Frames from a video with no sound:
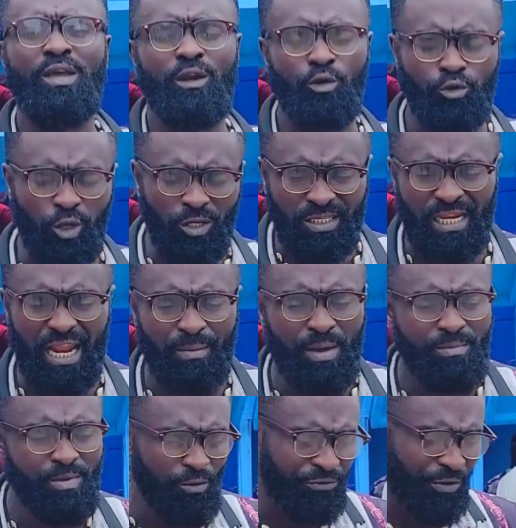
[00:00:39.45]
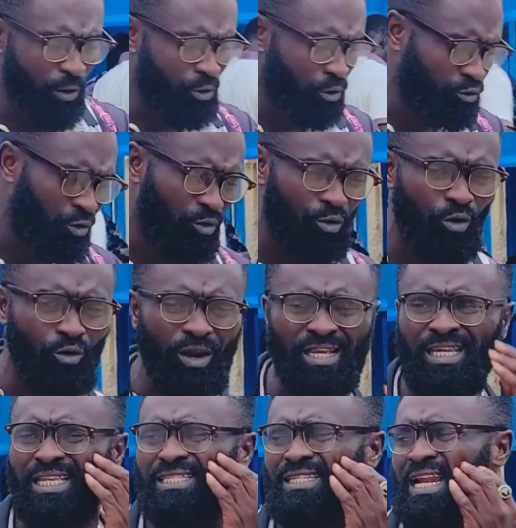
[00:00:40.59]
We are Lotto seller, baby, Chaloto no con
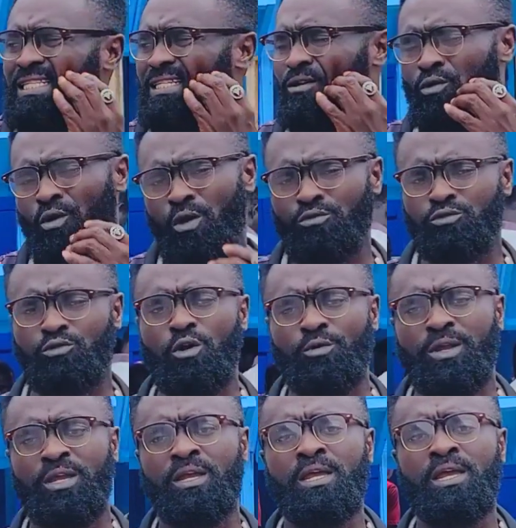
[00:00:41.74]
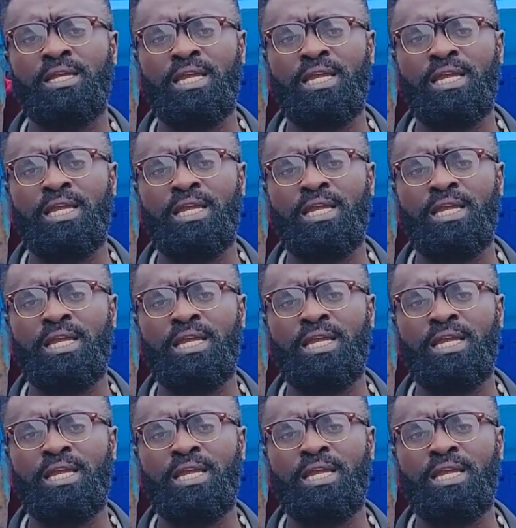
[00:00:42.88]
agent, and that's a long story.